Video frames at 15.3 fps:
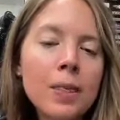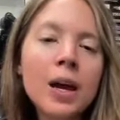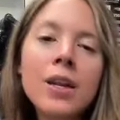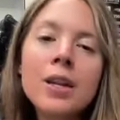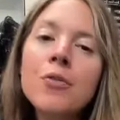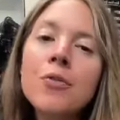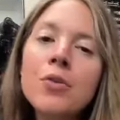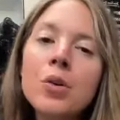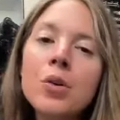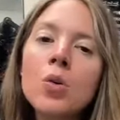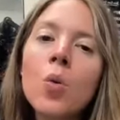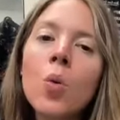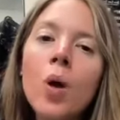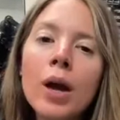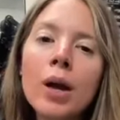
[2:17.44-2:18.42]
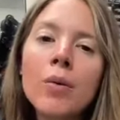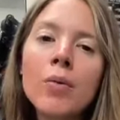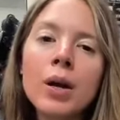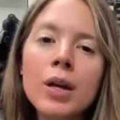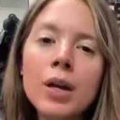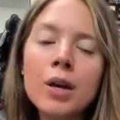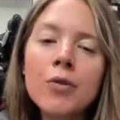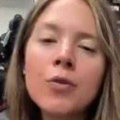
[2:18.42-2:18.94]
I didn't feel quite
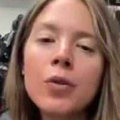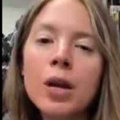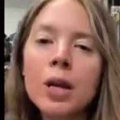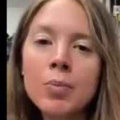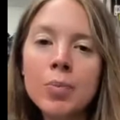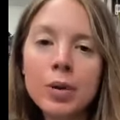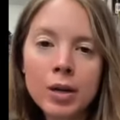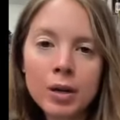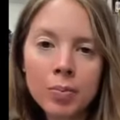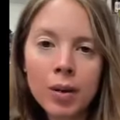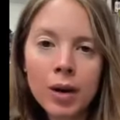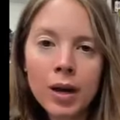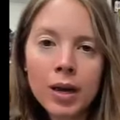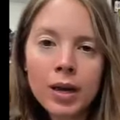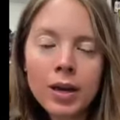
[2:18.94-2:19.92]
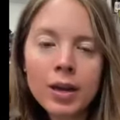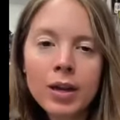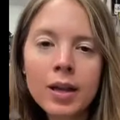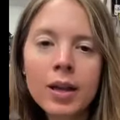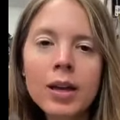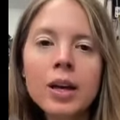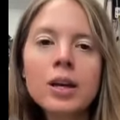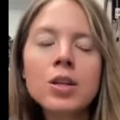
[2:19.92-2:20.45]
ready for a bigger
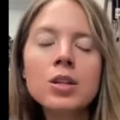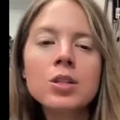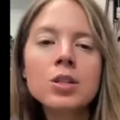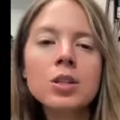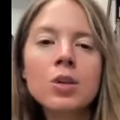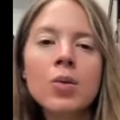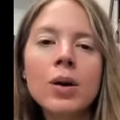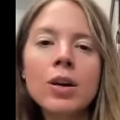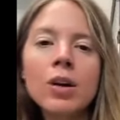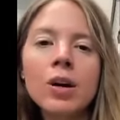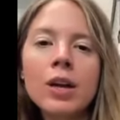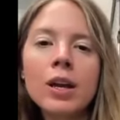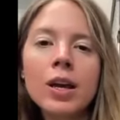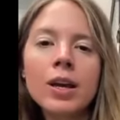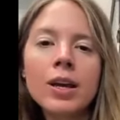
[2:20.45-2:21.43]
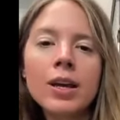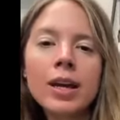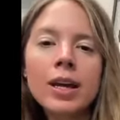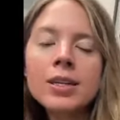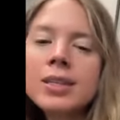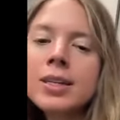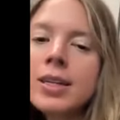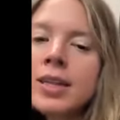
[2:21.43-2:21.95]
bike, so I got a
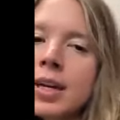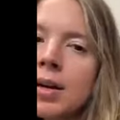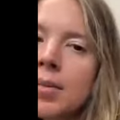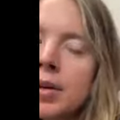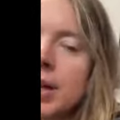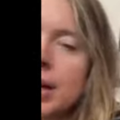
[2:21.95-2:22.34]
KTM